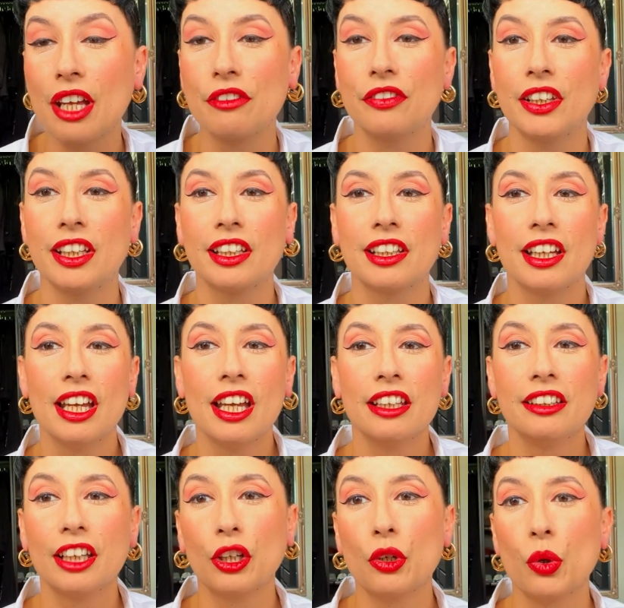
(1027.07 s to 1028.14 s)
I think
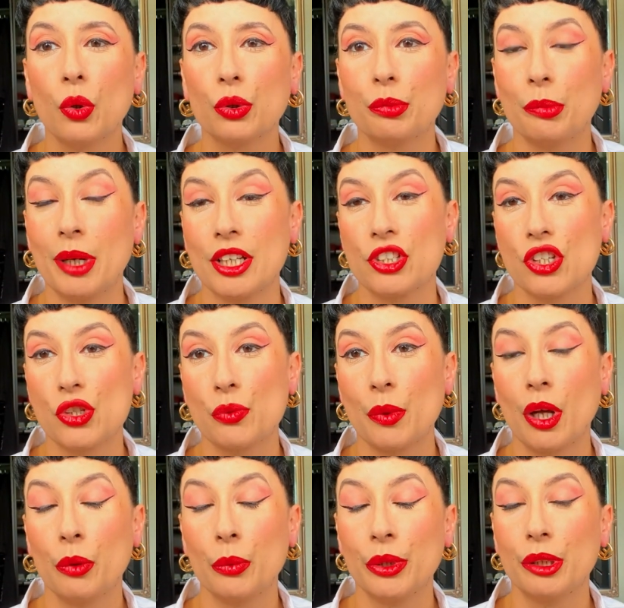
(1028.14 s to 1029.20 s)
the gold matches
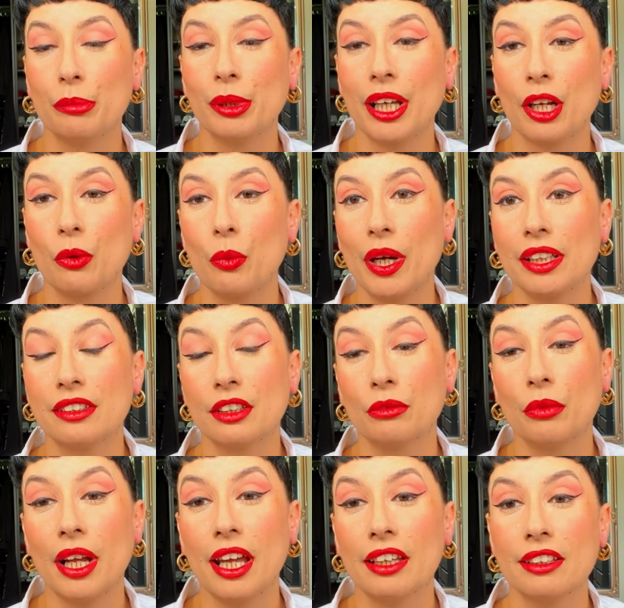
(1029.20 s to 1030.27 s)
well with the black, white
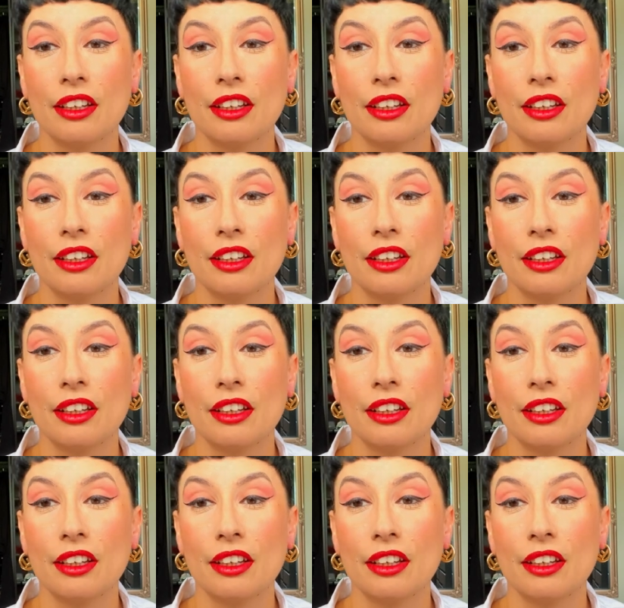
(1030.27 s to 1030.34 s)
and red.